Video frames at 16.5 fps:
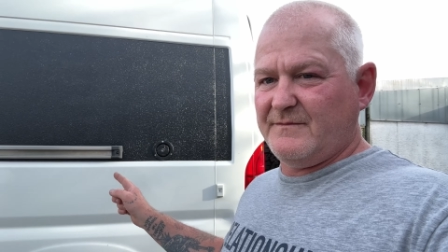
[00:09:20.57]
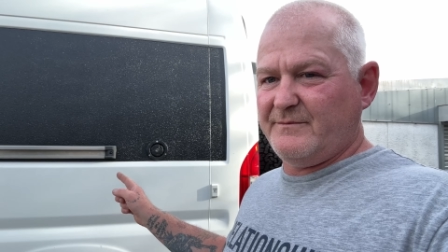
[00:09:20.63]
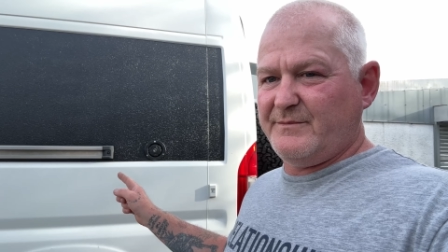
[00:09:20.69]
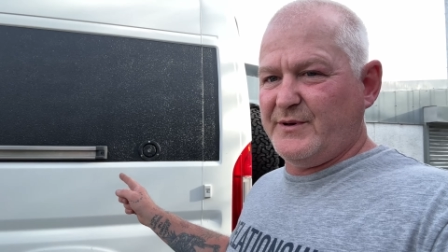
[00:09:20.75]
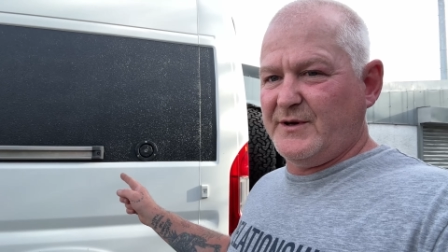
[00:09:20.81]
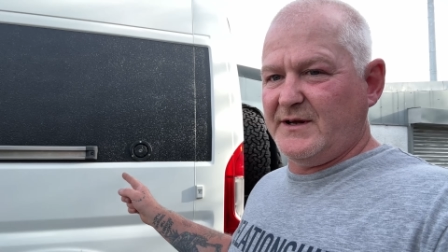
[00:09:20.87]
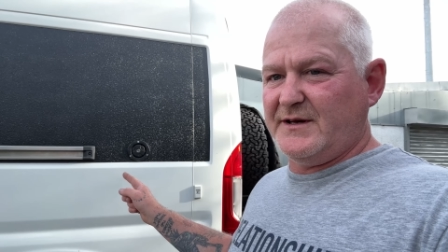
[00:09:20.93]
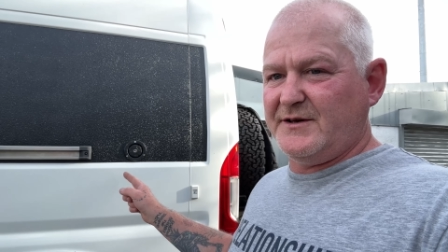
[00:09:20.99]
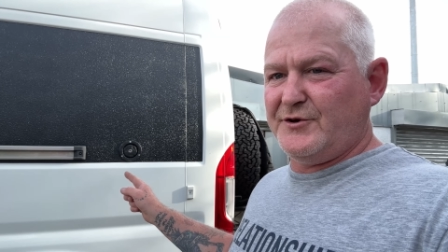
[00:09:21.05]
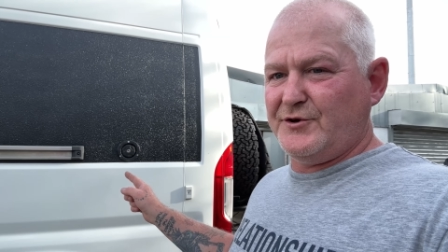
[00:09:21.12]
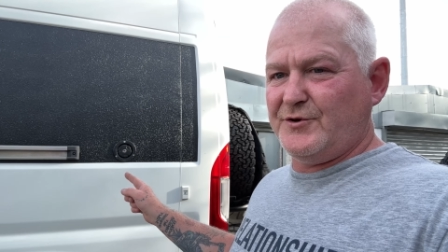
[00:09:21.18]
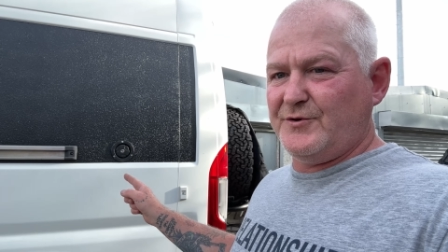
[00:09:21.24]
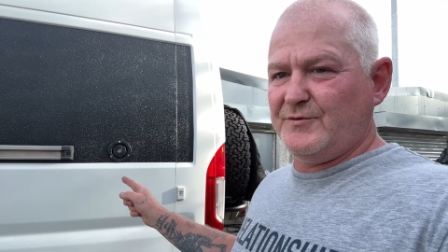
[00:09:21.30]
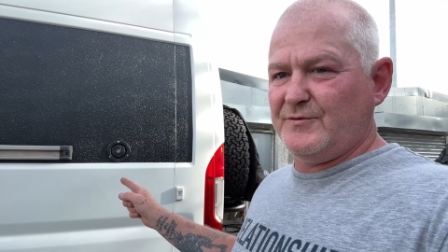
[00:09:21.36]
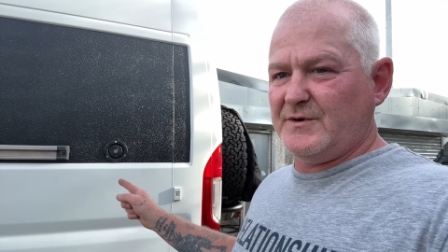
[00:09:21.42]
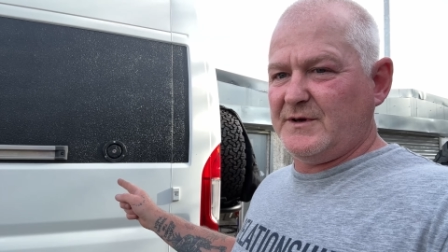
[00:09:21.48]
put a
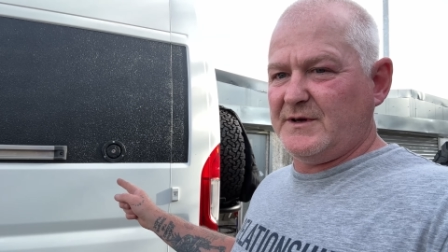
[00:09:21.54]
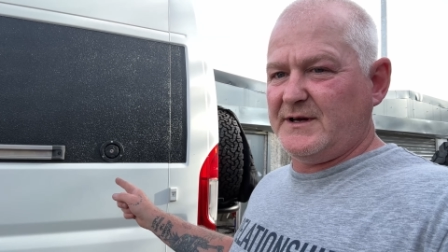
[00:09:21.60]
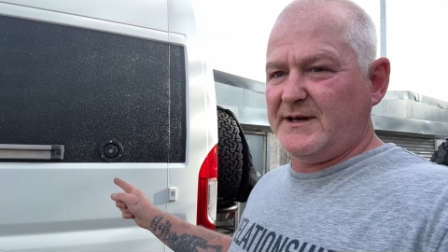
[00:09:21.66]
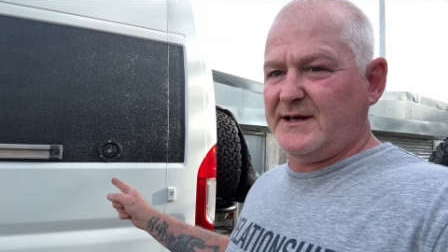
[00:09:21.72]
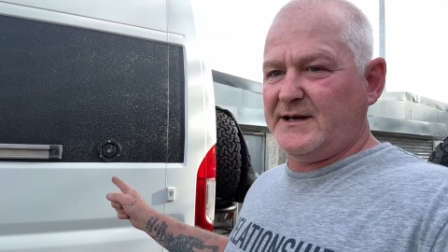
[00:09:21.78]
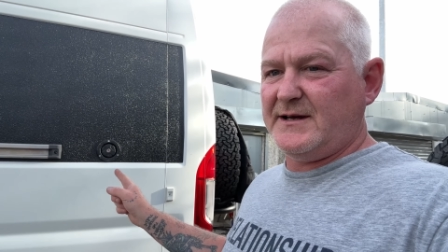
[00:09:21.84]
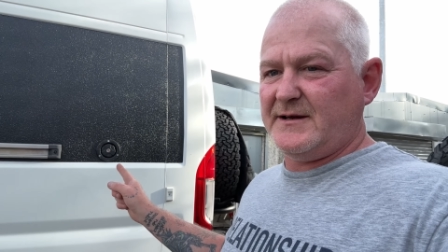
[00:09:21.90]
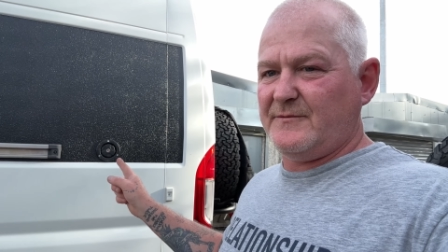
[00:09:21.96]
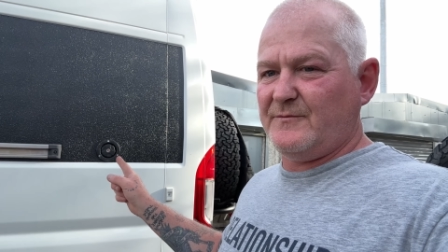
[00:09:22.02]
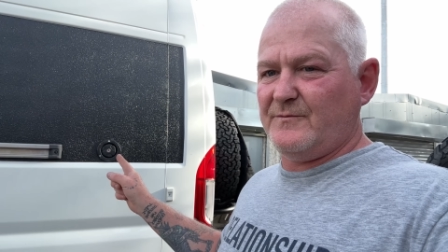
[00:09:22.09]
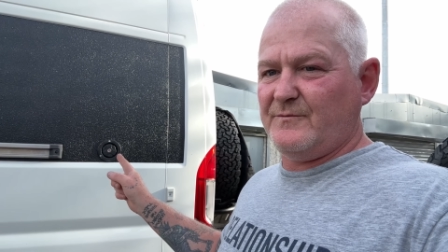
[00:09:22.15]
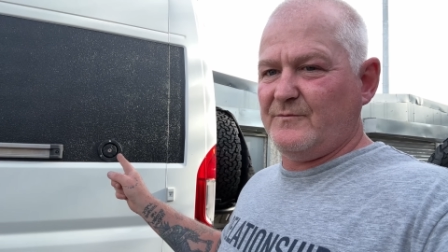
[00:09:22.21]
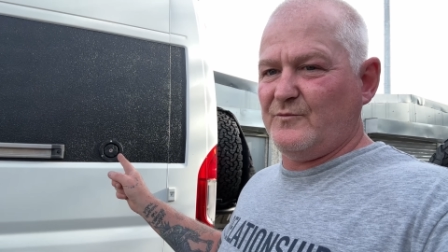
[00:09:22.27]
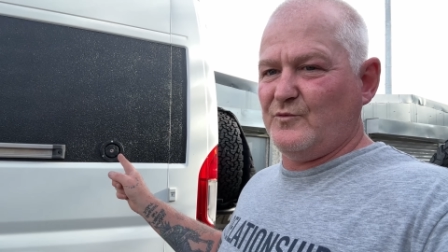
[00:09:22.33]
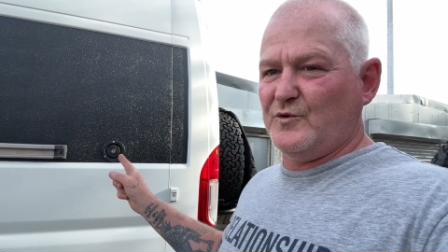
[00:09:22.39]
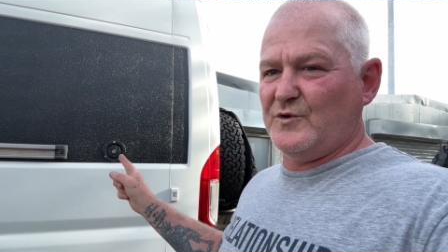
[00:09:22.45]
new uh,
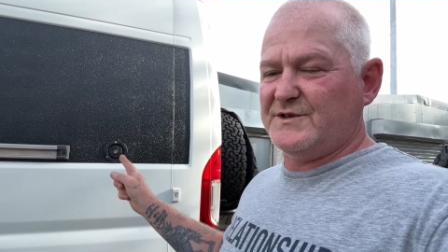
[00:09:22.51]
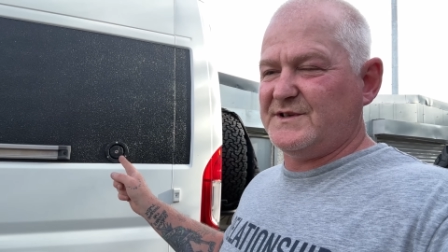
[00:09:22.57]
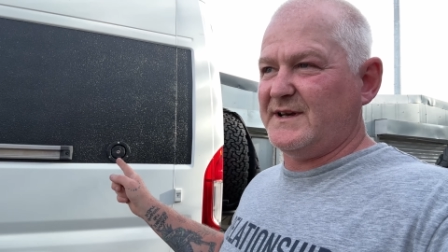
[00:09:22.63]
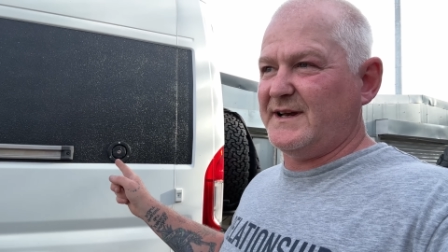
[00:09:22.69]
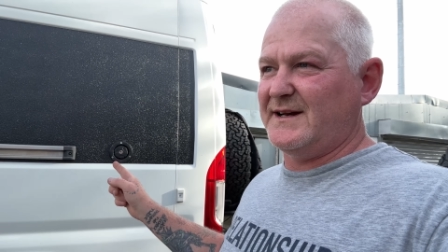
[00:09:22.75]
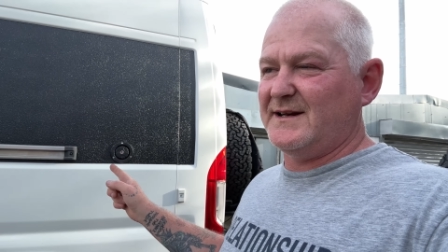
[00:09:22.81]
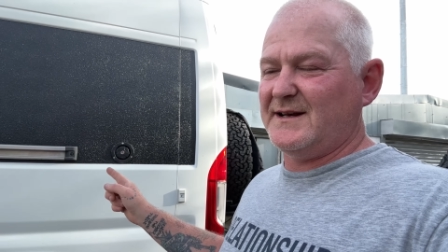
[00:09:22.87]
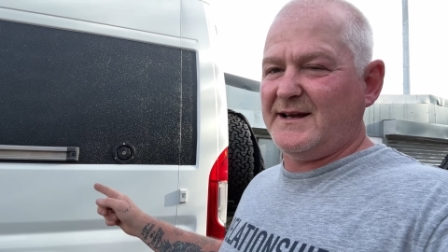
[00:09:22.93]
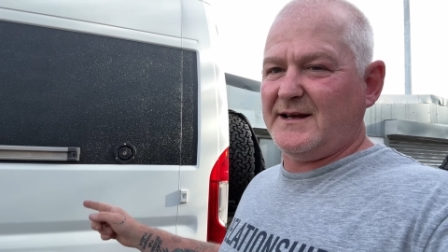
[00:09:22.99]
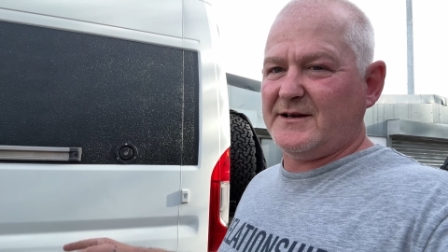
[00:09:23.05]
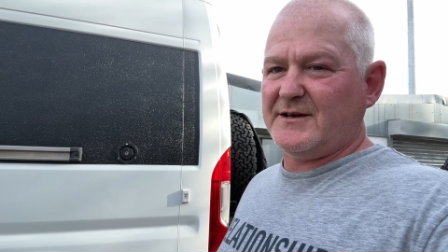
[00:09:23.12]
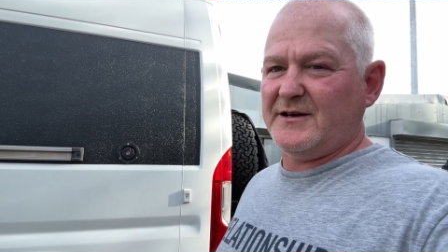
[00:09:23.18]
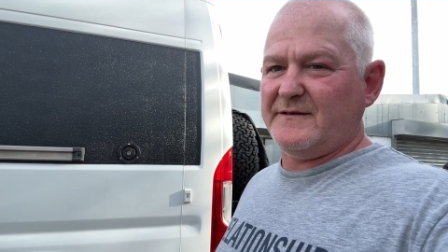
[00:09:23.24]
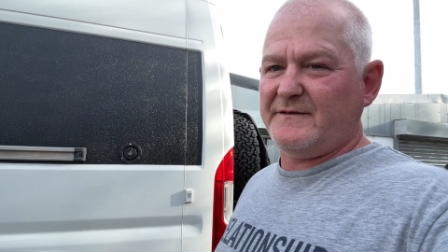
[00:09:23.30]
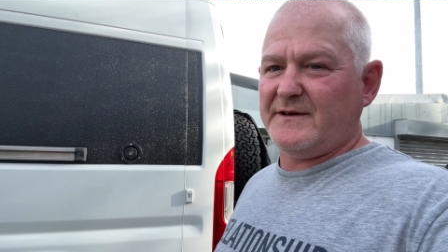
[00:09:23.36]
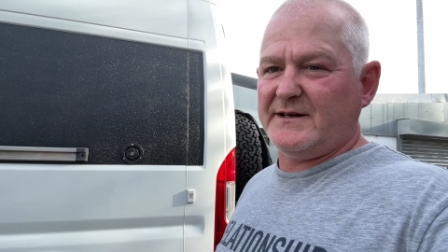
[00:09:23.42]
water inlet
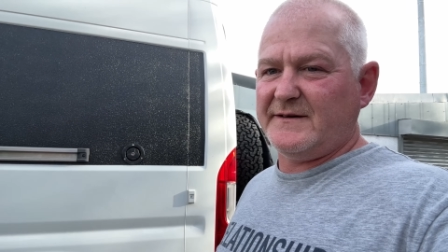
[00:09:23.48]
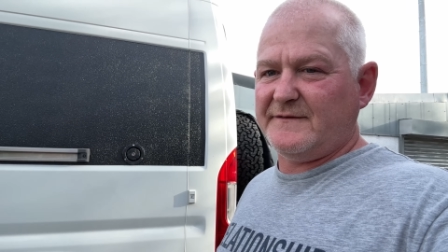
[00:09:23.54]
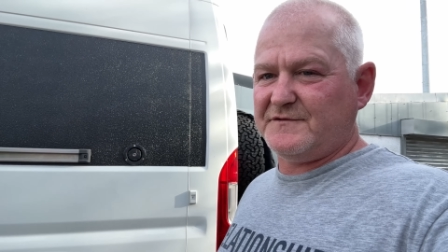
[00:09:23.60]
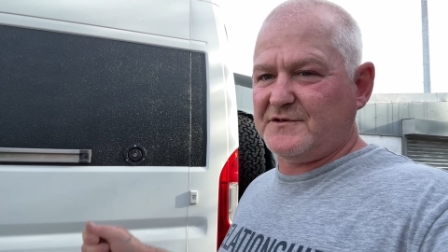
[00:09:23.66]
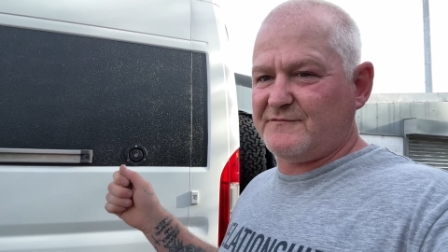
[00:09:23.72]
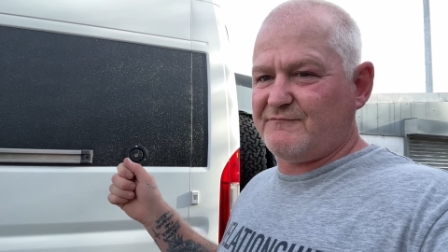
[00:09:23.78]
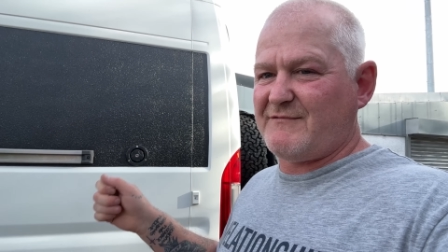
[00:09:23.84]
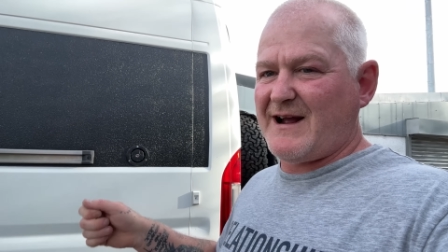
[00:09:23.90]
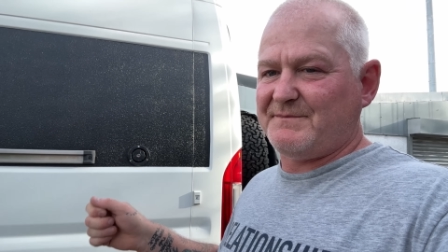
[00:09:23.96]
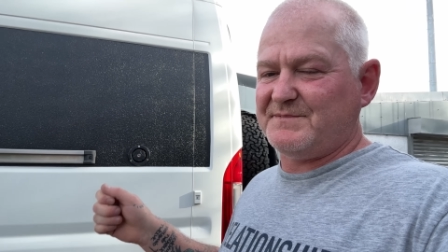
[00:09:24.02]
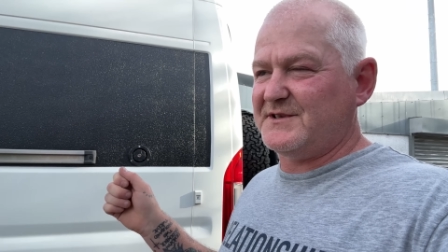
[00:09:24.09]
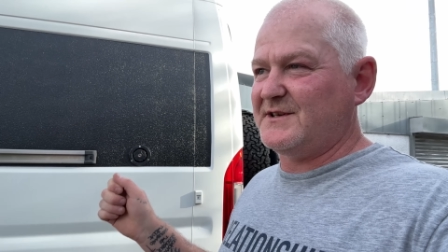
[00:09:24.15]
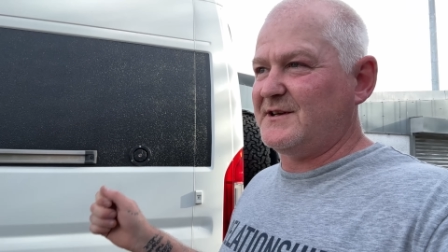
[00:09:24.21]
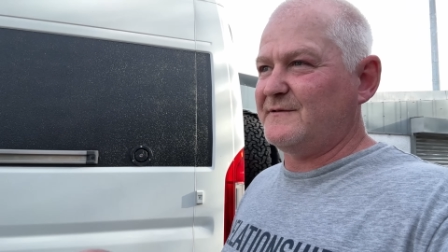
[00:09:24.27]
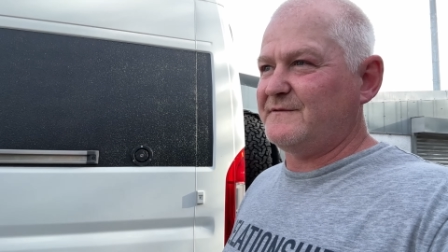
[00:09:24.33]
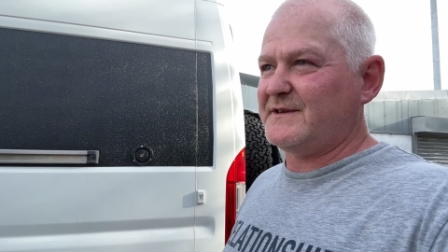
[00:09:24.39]
cover, and I've just
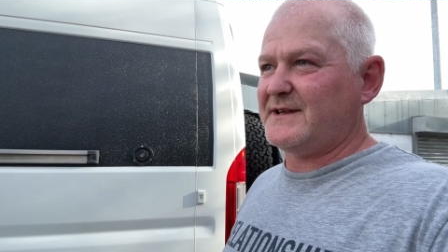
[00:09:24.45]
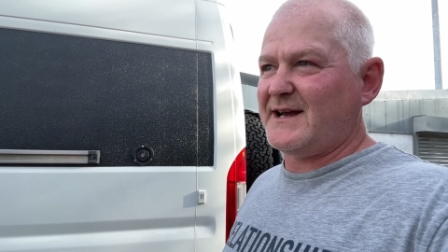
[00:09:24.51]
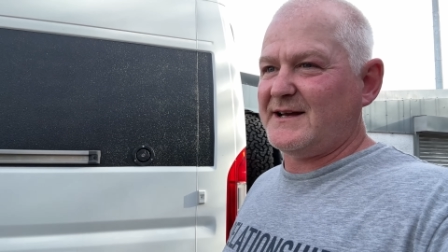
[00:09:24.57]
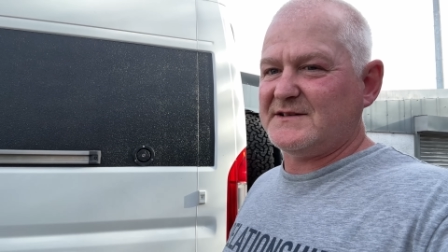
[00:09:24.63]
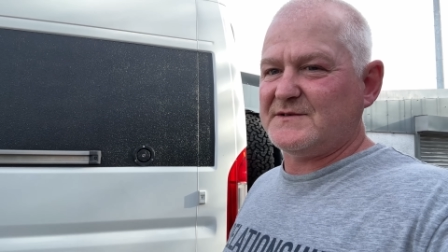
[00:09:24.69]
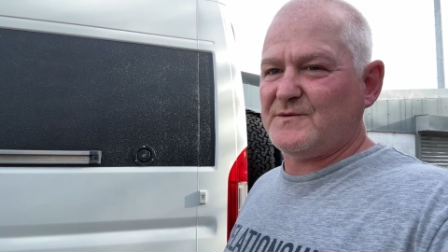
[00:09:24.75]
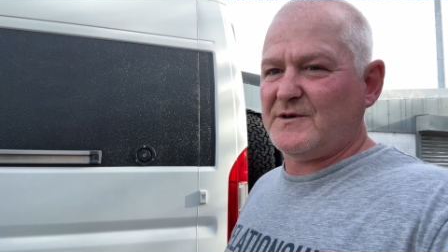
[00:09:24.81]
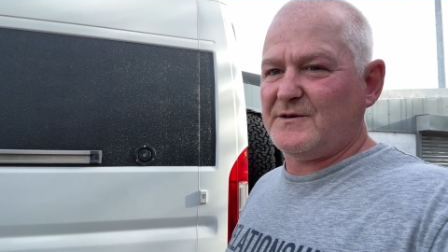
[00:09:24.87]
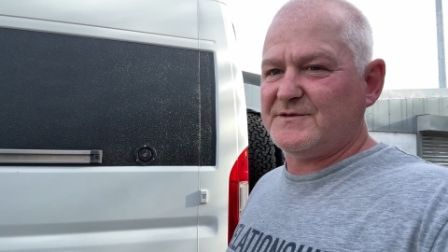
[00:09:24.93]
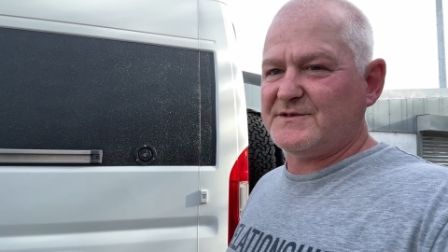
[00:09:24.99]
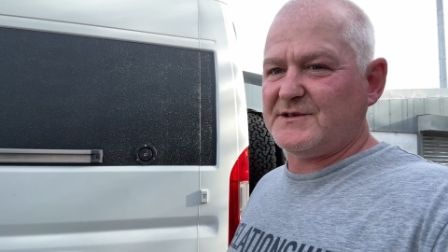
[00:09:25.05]
Raptored over that as well.